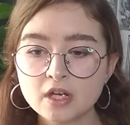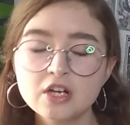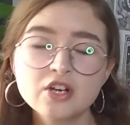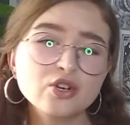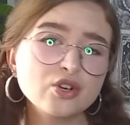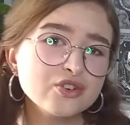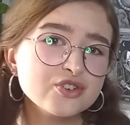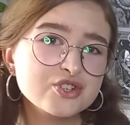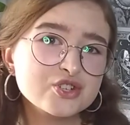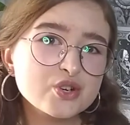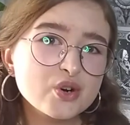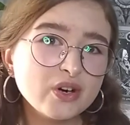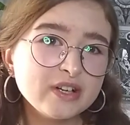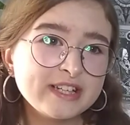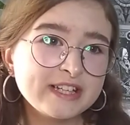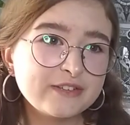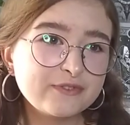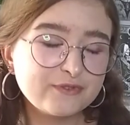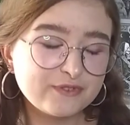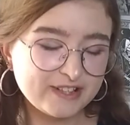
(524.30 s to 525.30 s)

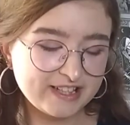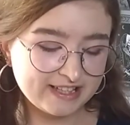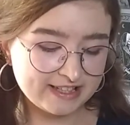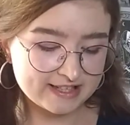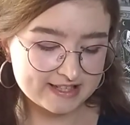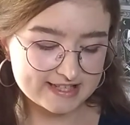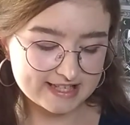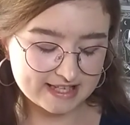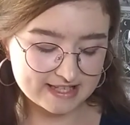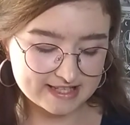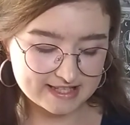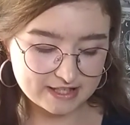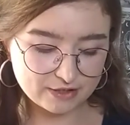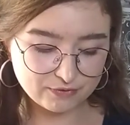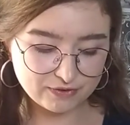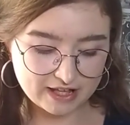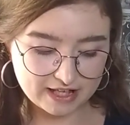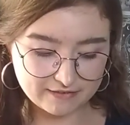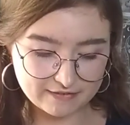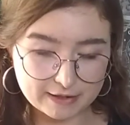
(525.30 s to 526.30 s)
controlling things and
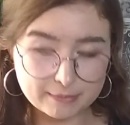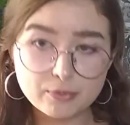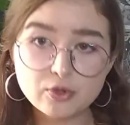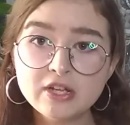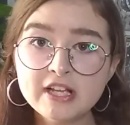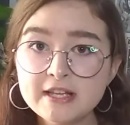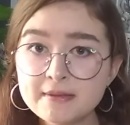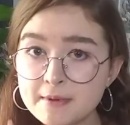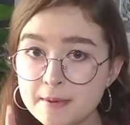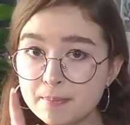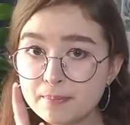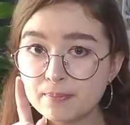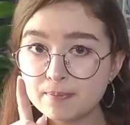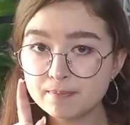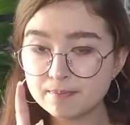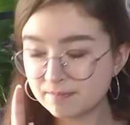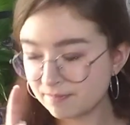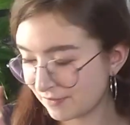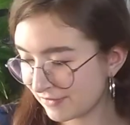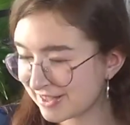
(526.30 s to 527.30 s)
stuff like that, but let me
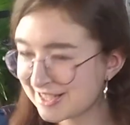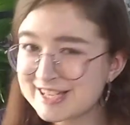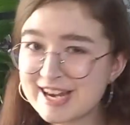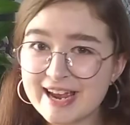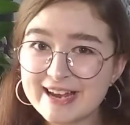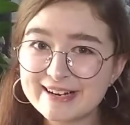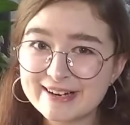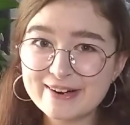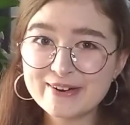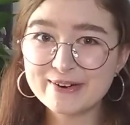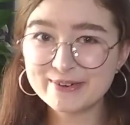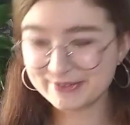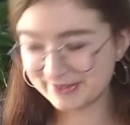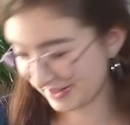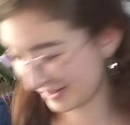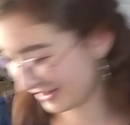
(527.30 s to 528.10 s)
check out